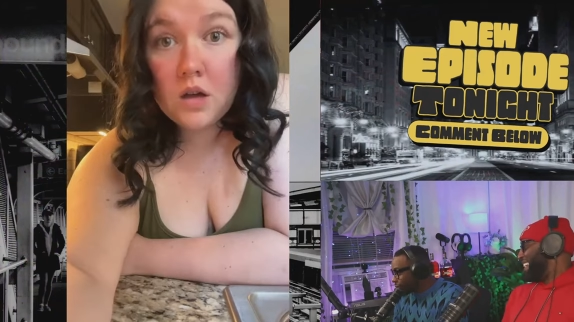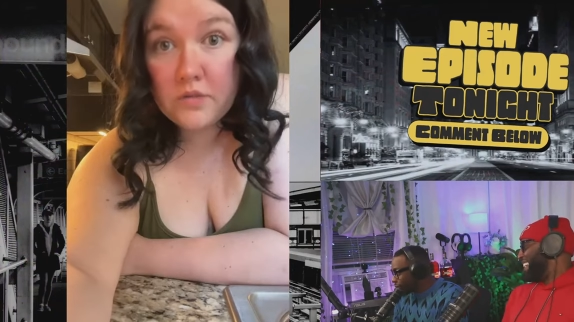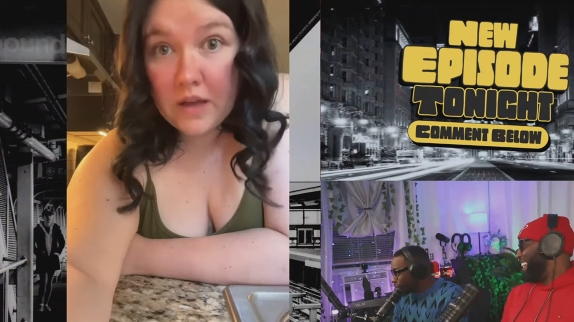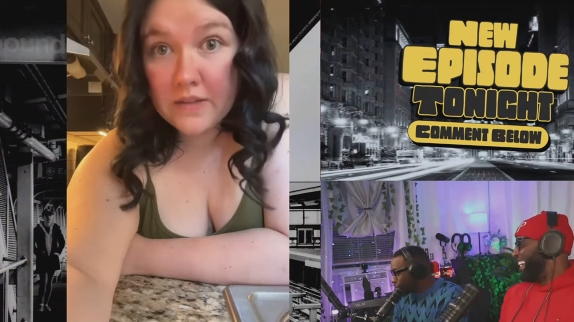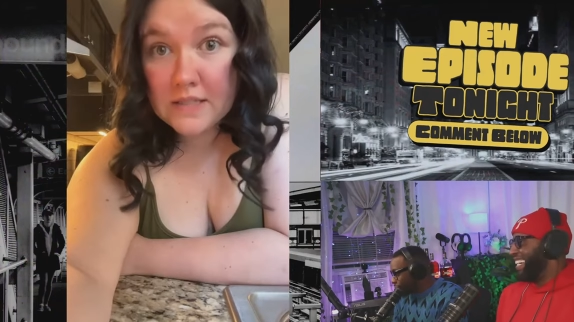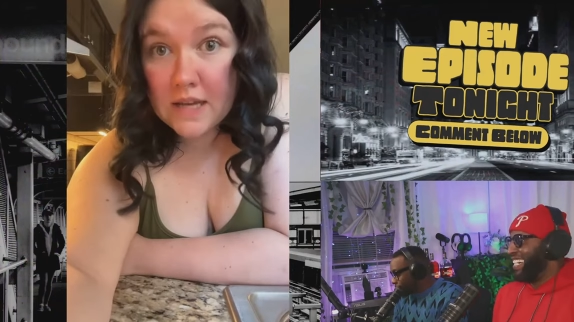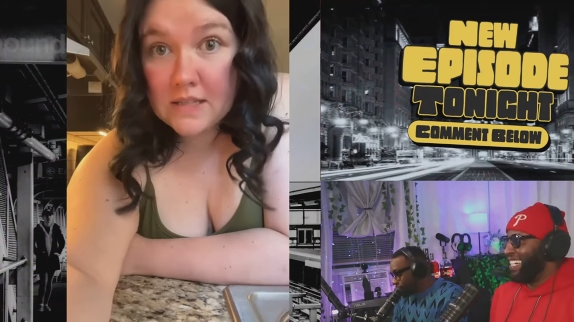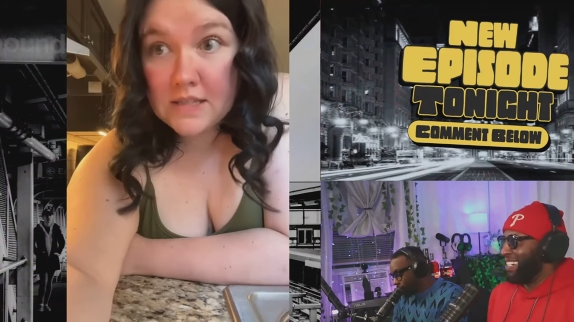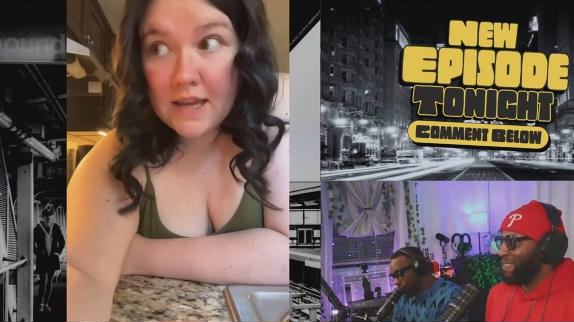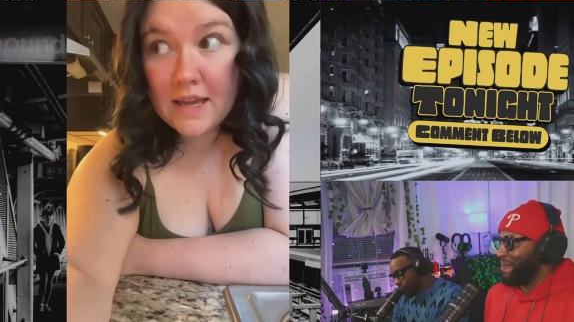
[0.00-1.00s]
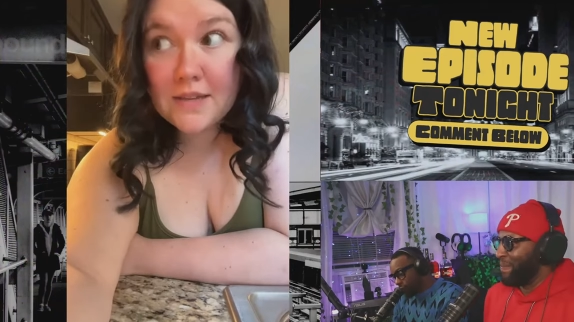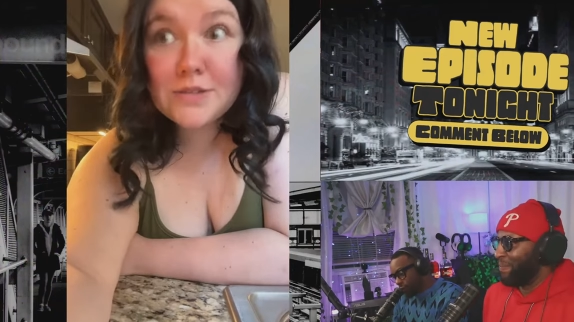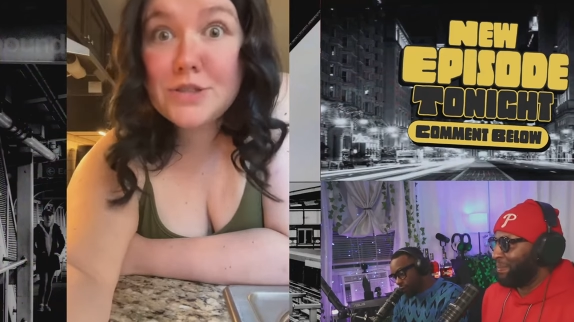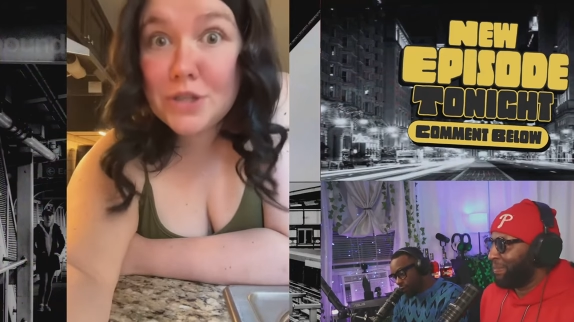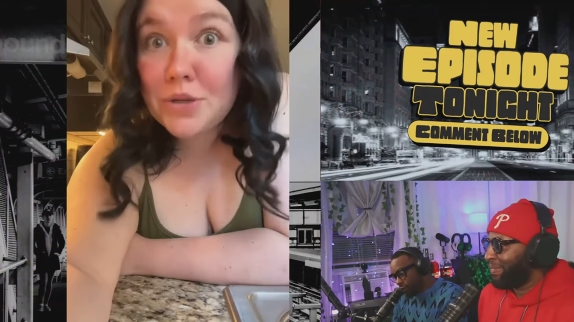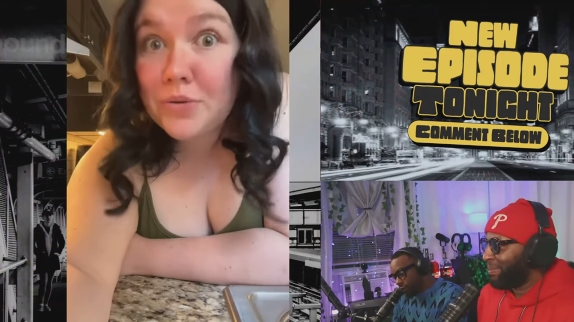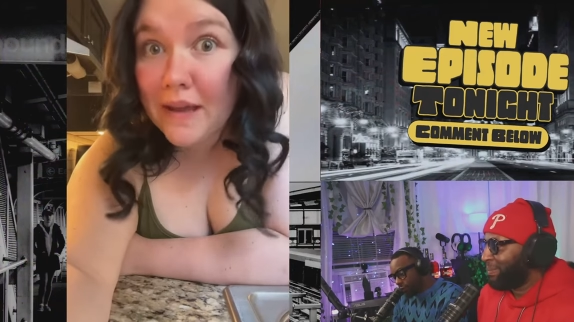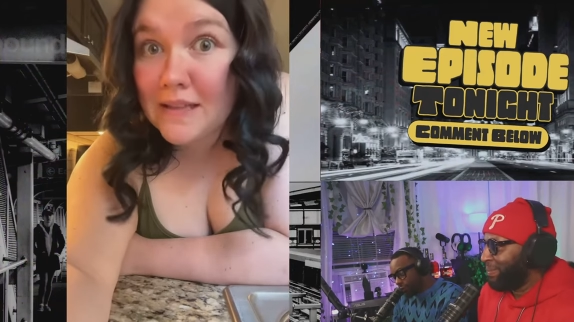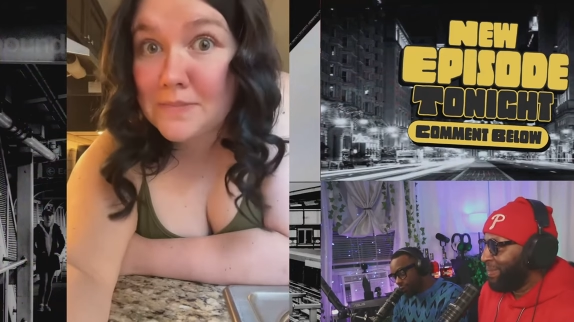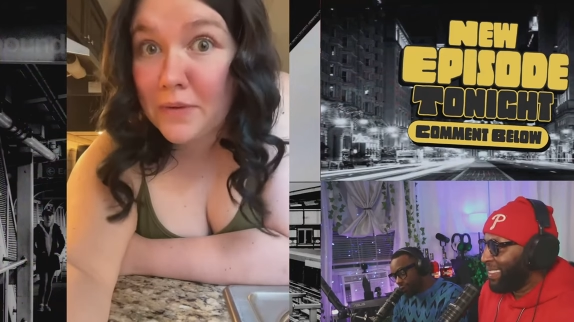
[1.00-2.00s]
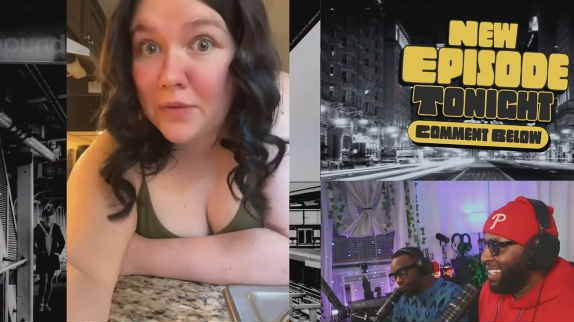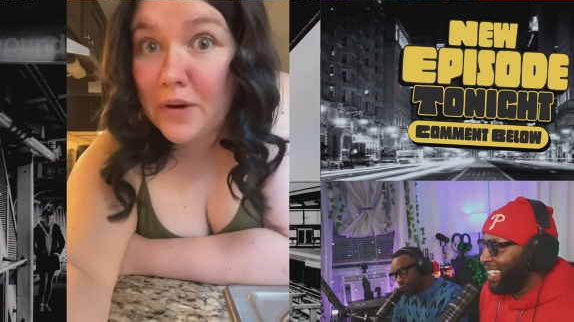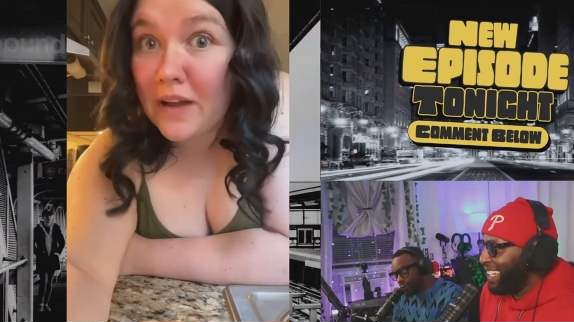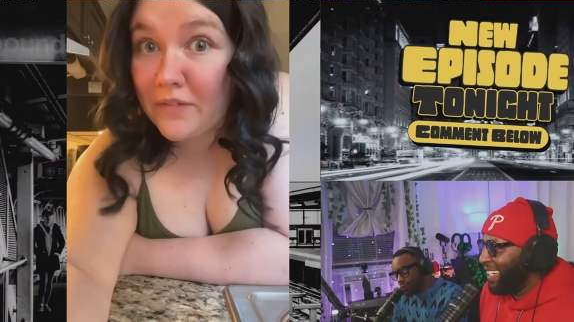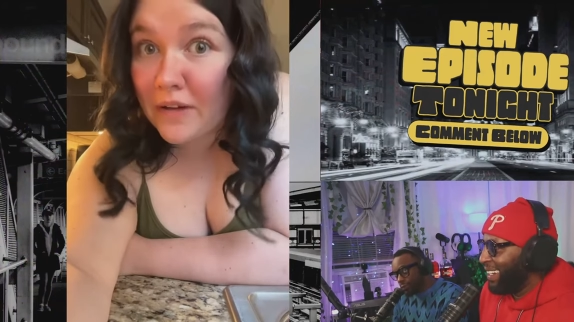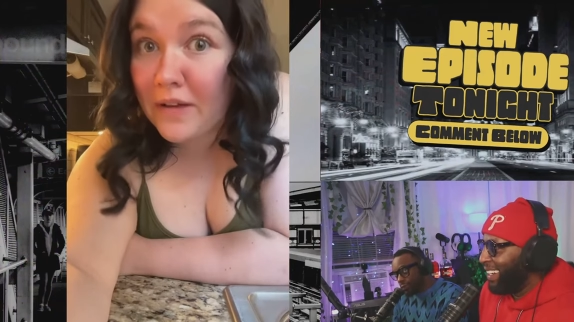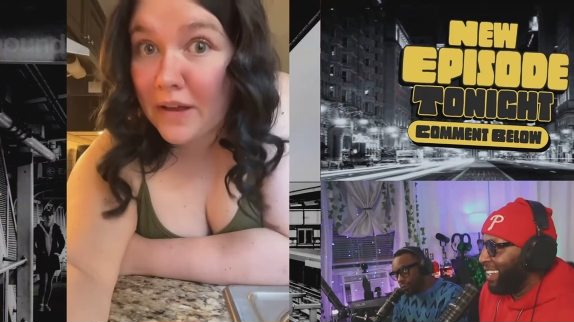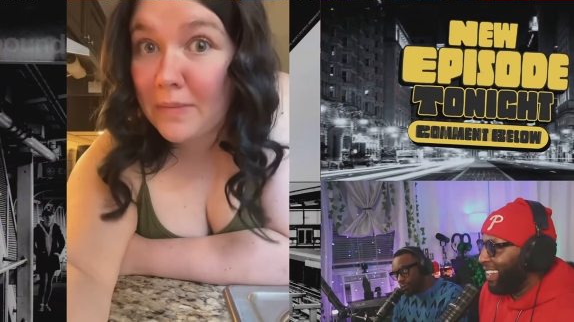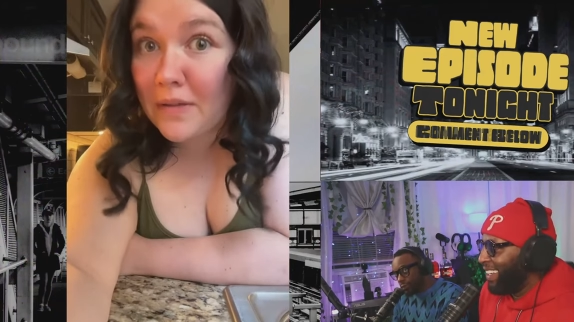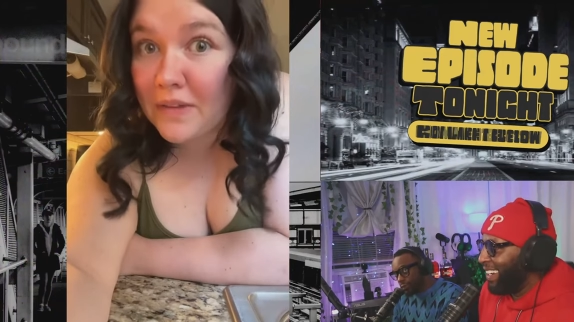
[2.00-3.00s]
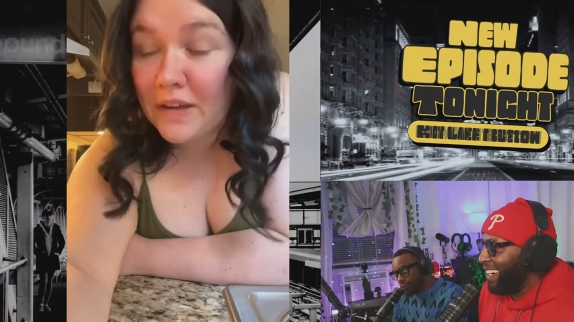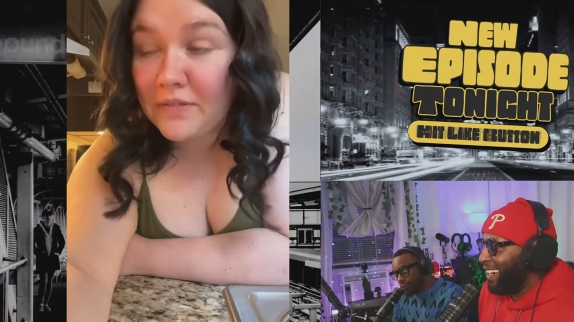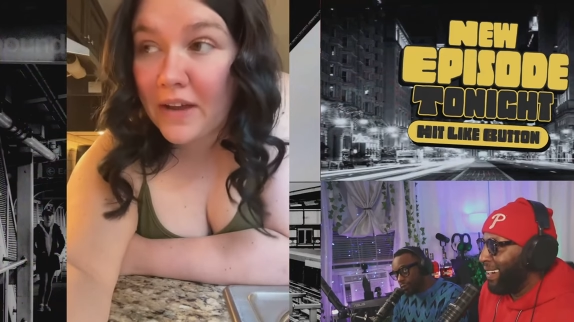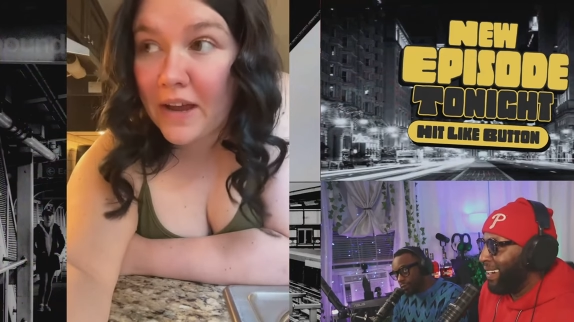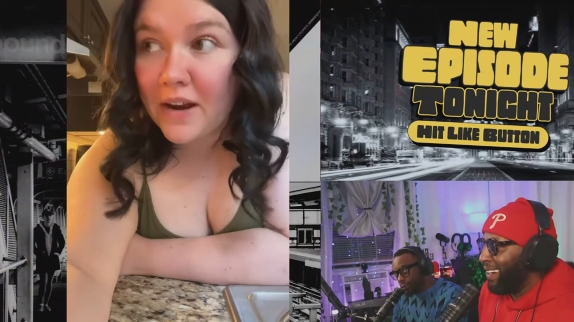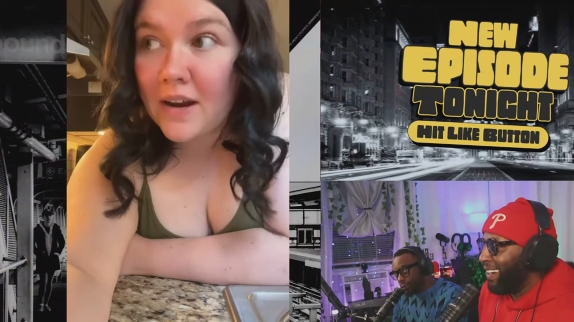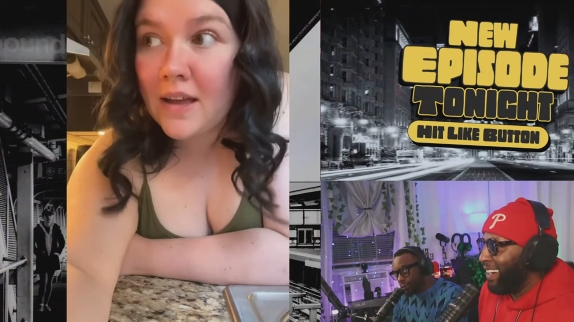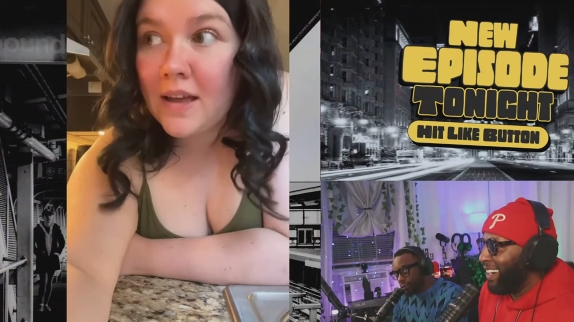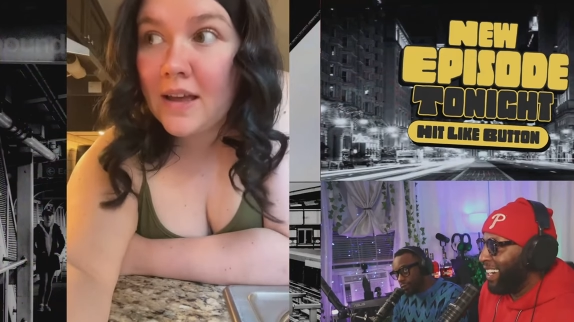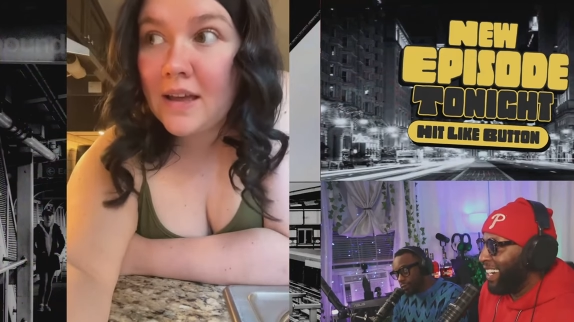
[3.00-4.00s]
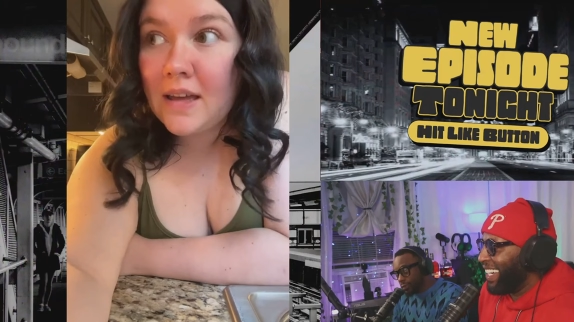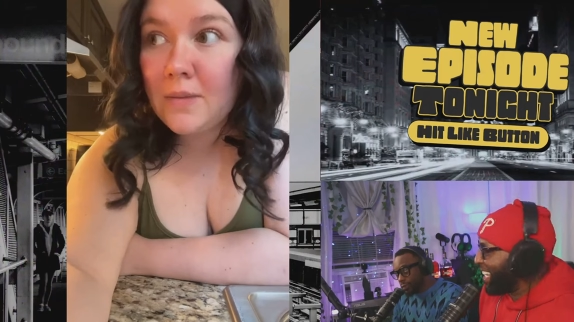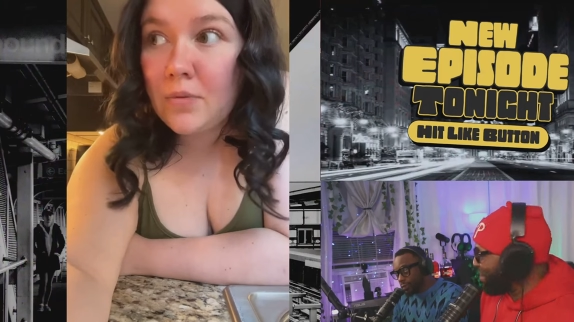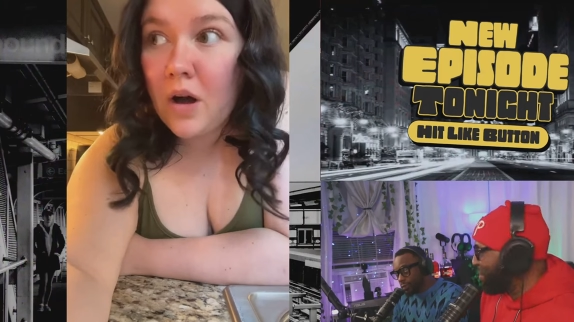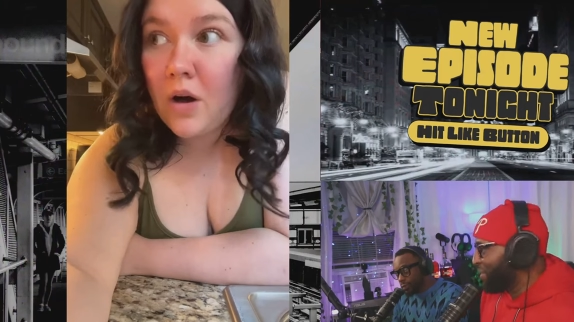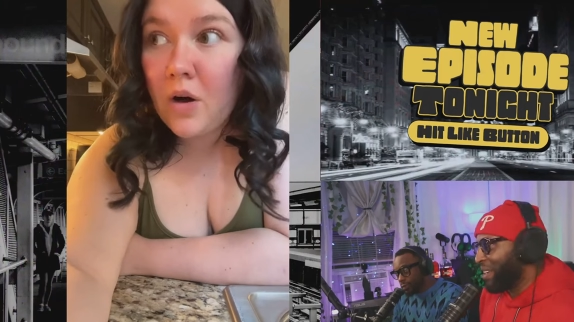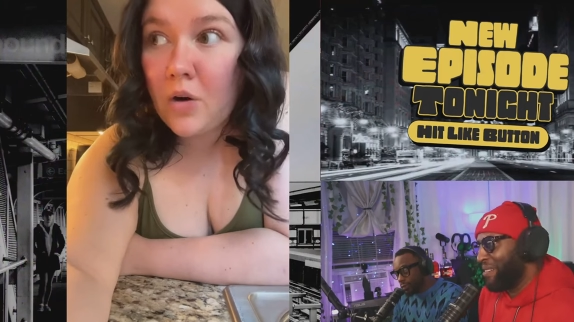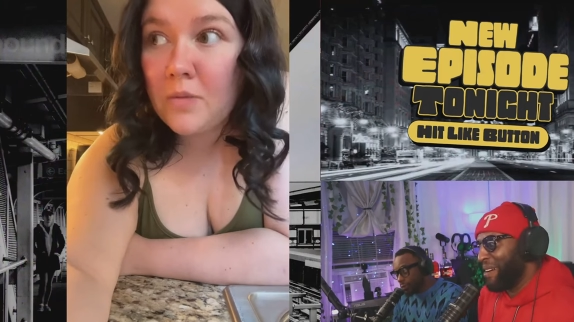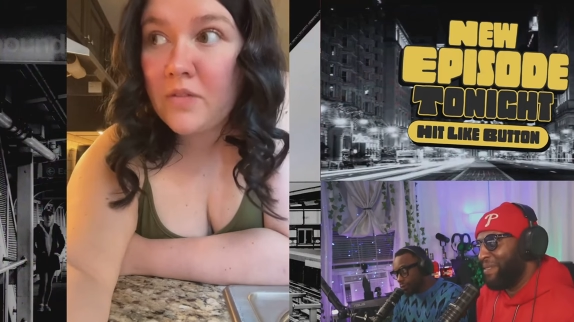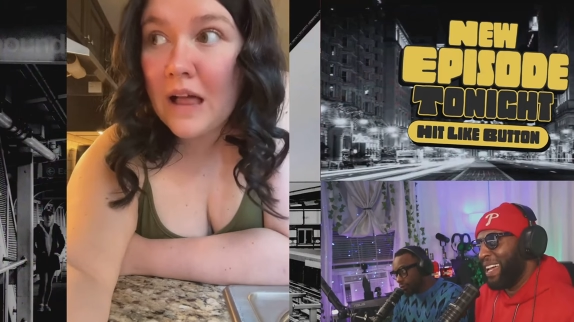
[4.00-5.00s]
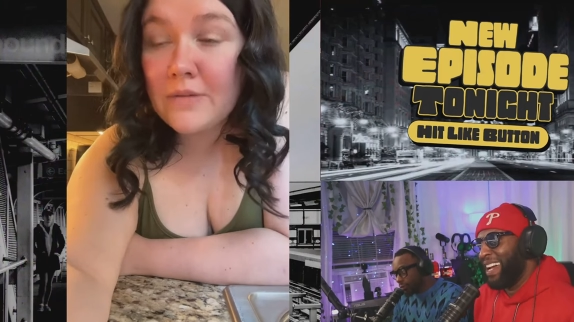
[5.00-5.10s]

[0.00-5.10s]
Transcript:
Speaker 1: On Valentine's Day, two days before I found out about the affair, that's he more brought than a red home flag.